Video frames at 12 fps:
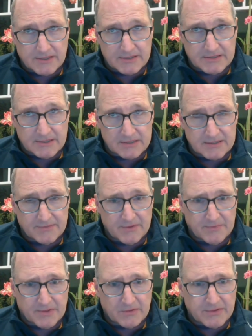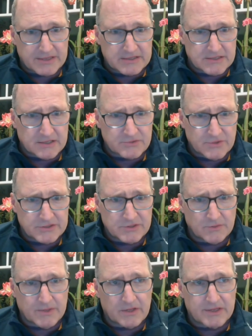It's some of the buildings, the
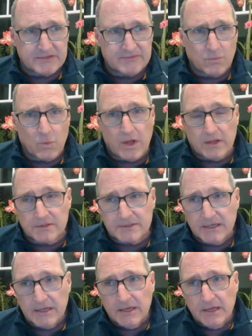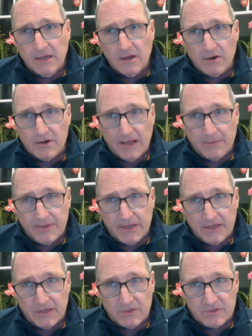traditional buildings from Wells, are now
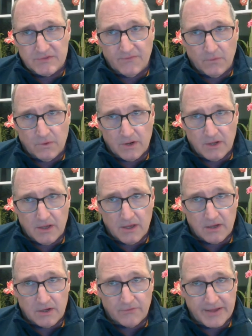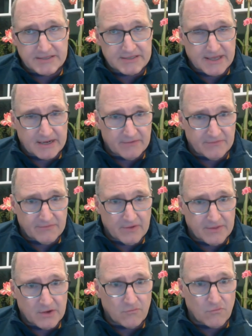being used for a great set of
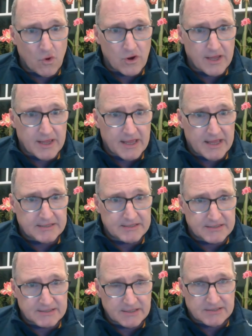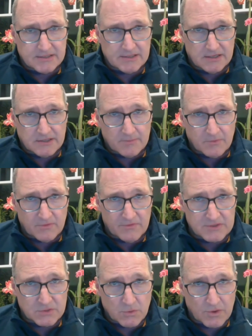the Aurora Inns. It's a number of
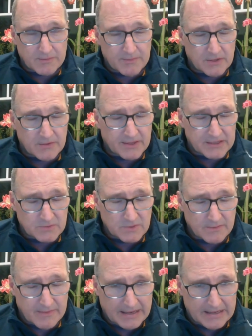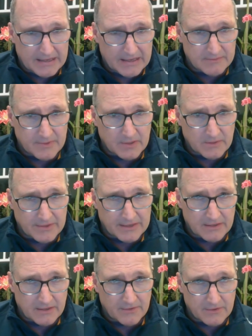historic buildings with the main inn building
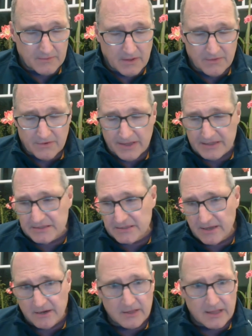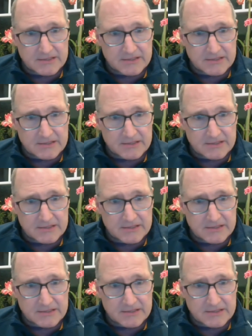and other inns there.